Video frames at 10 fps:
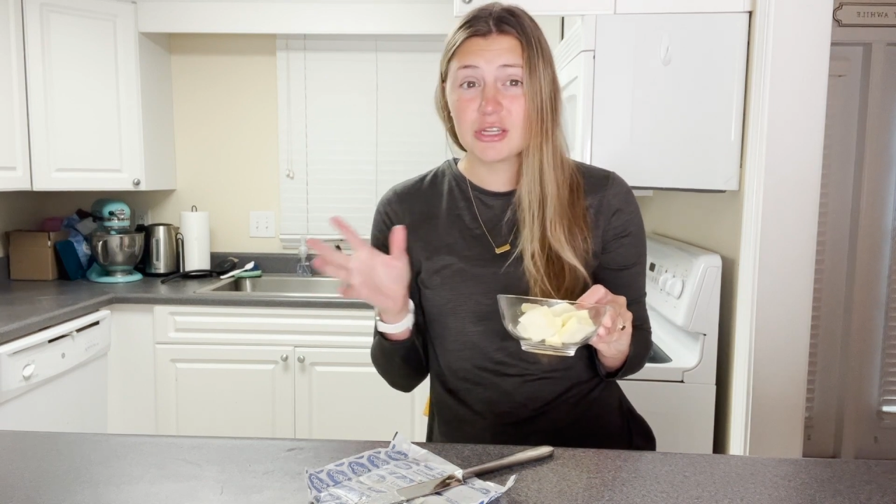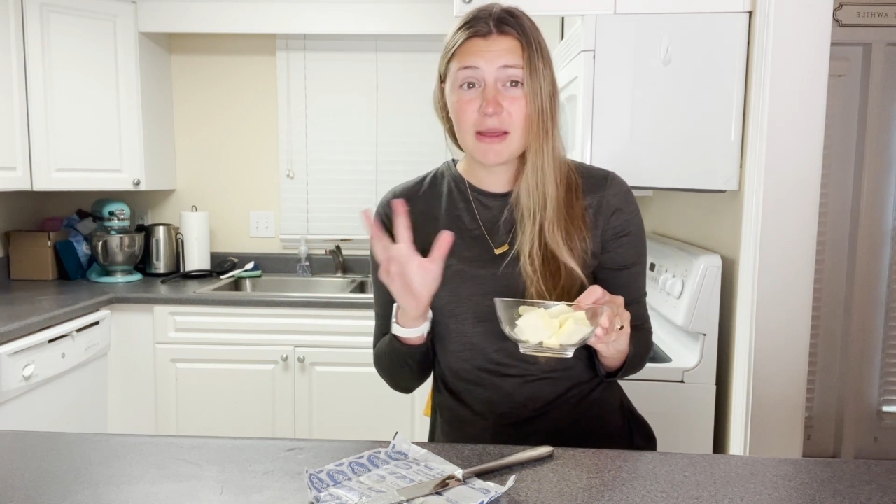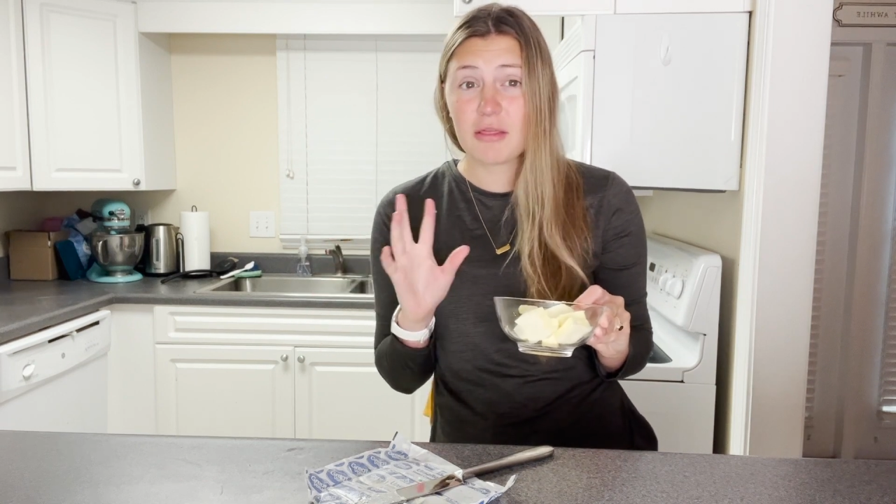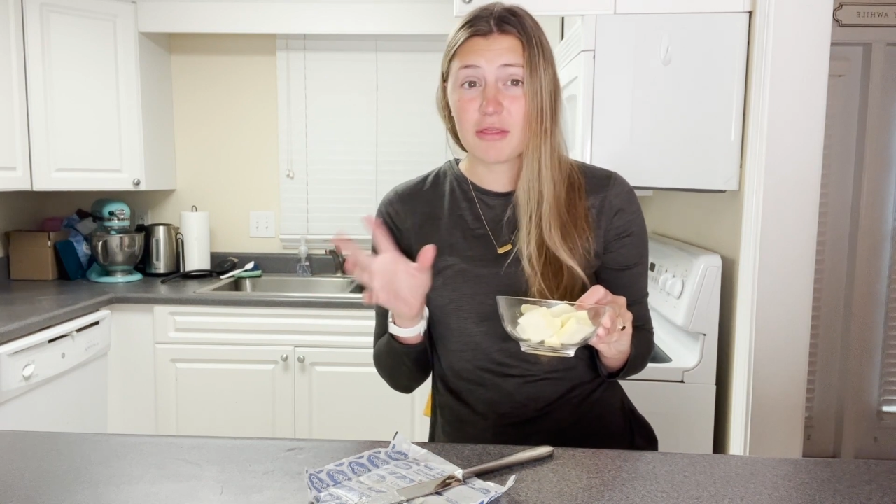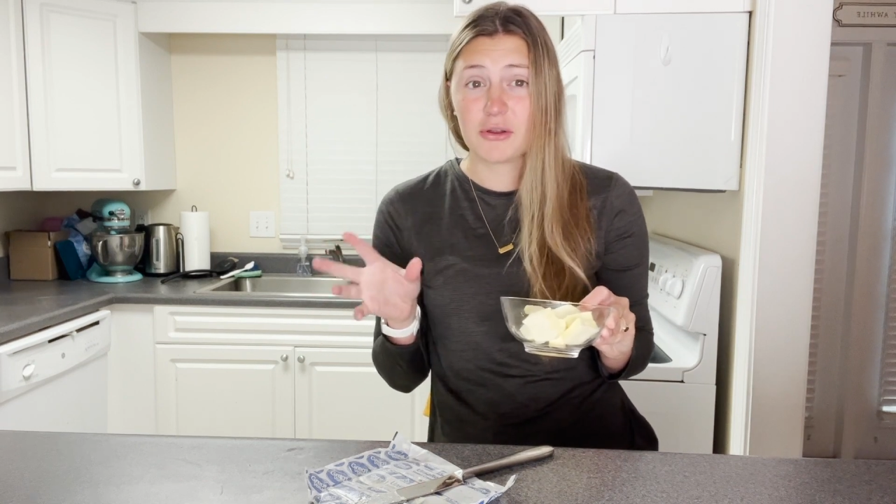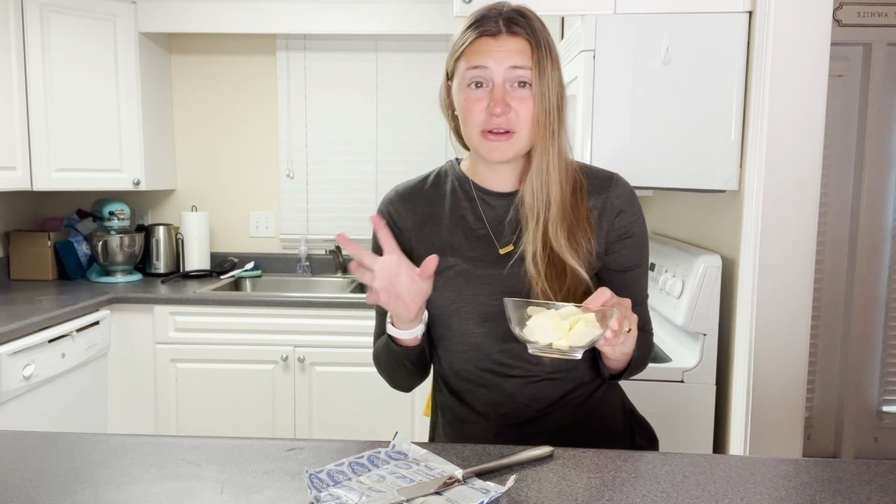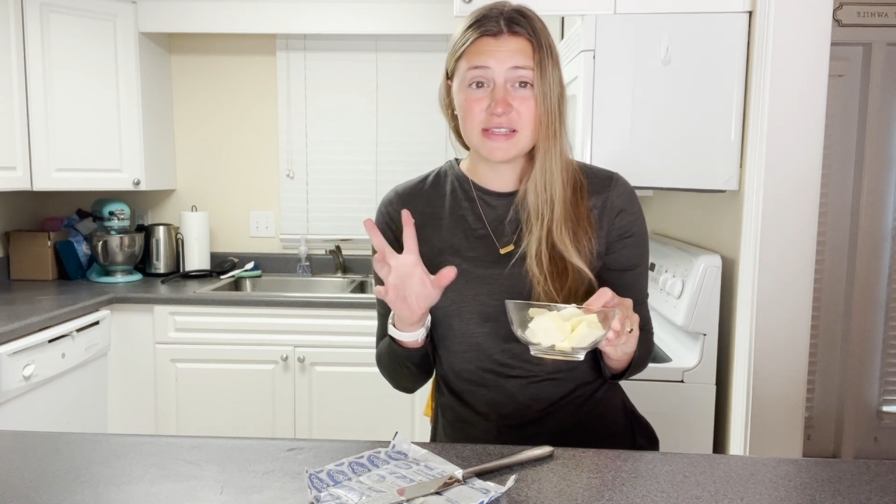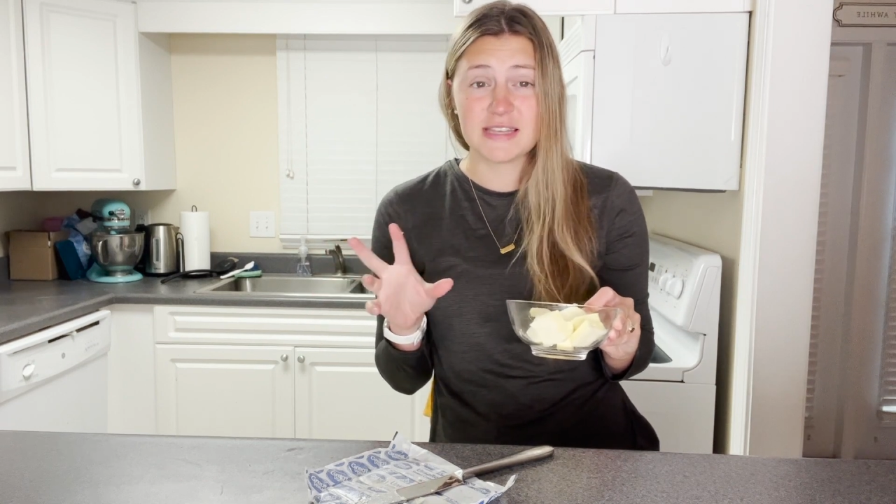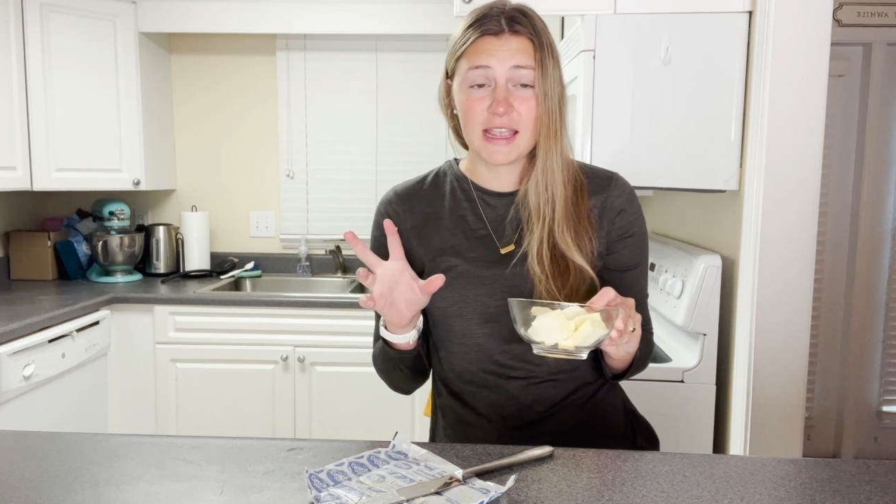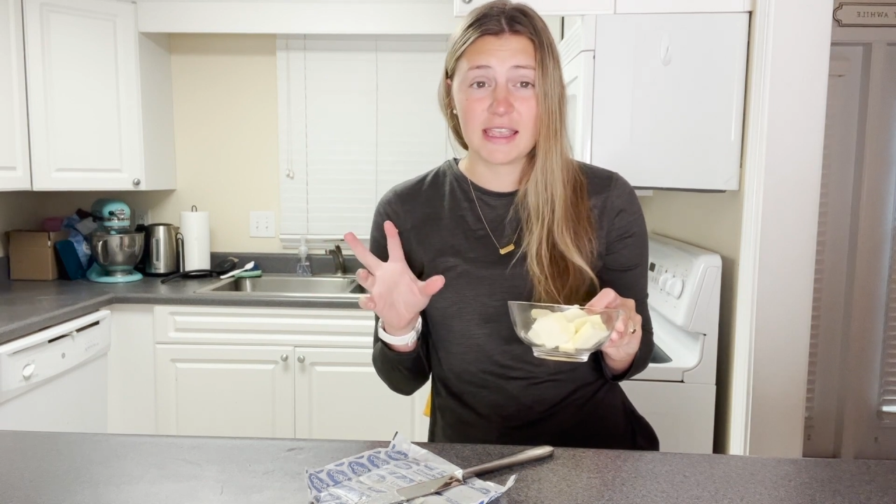about 30
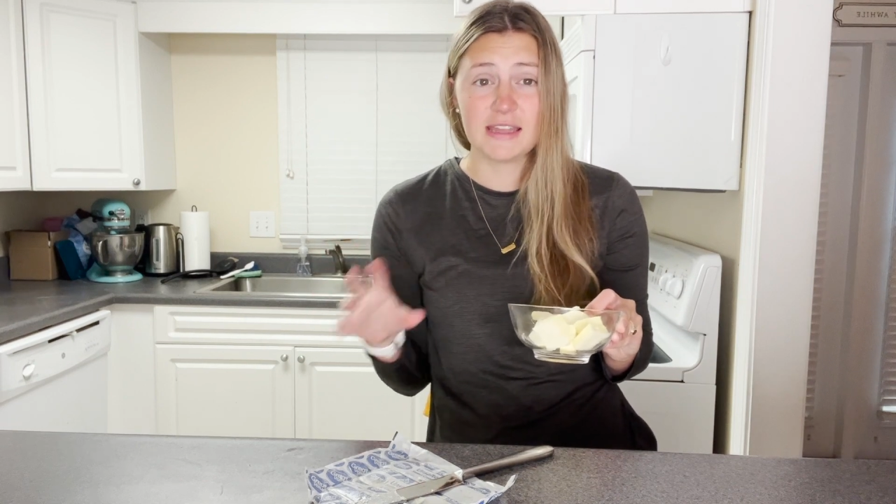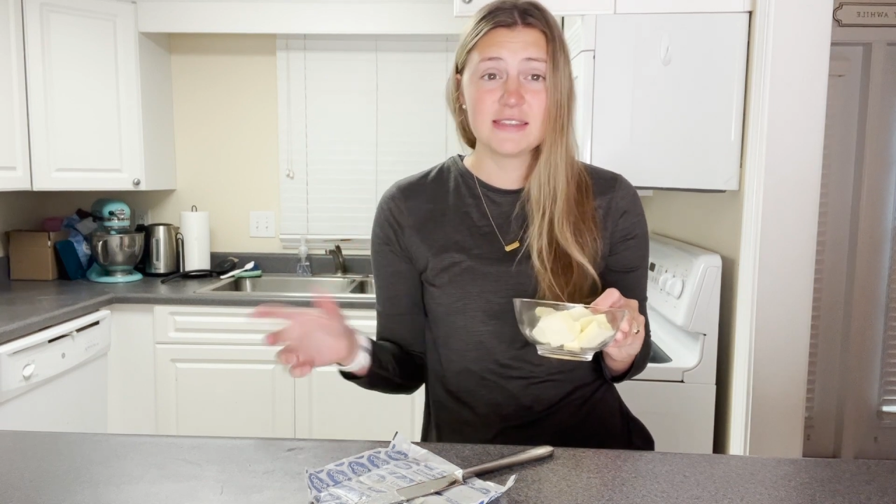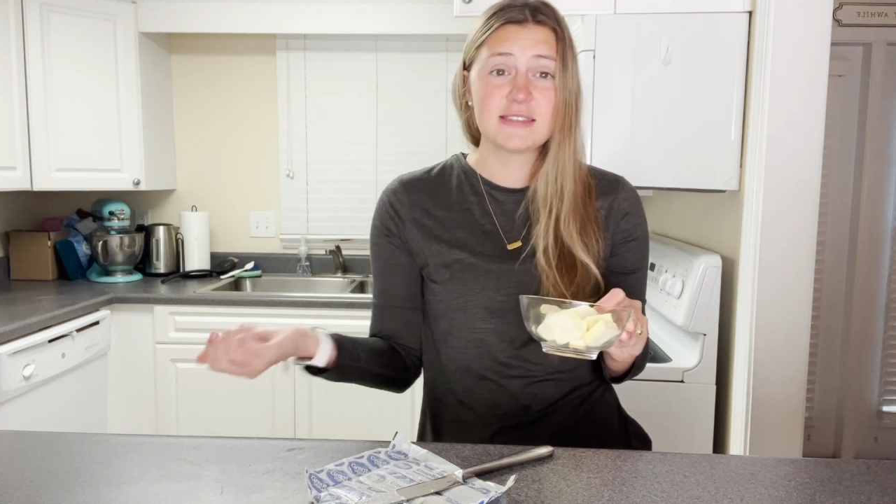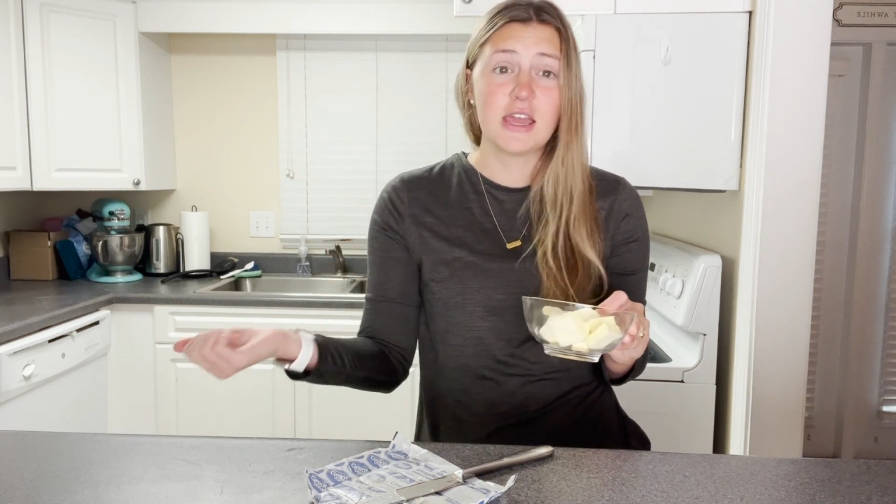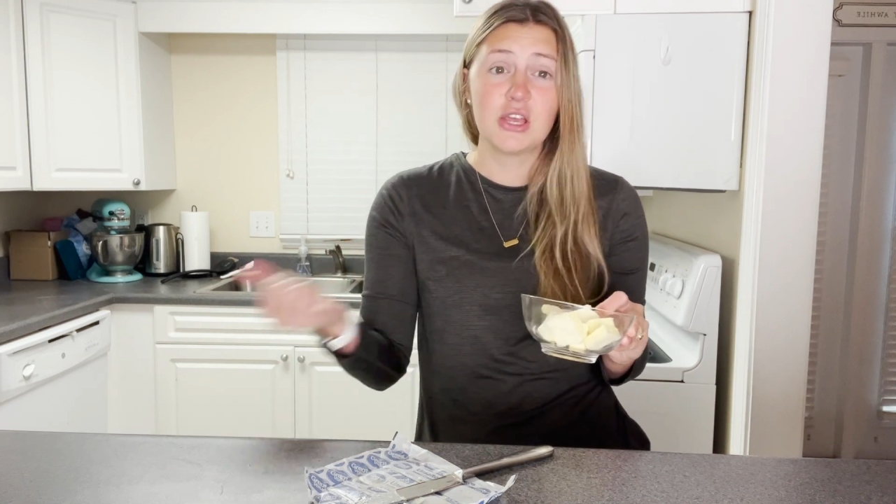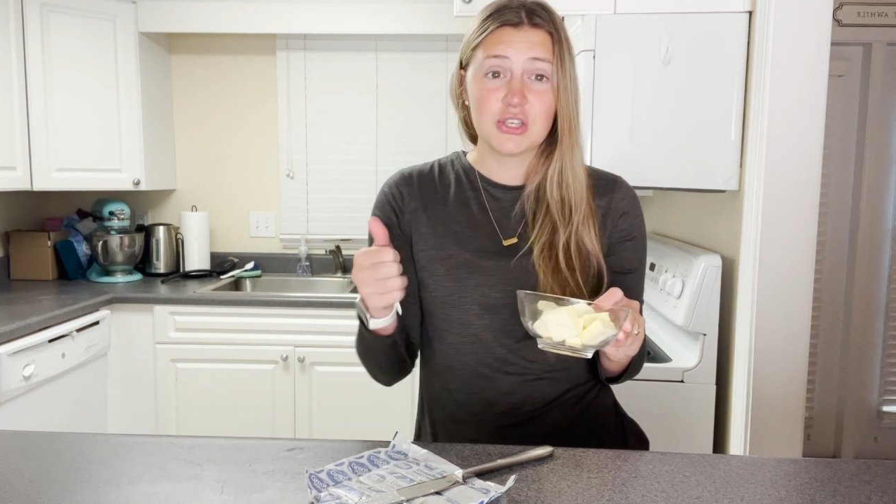seconds,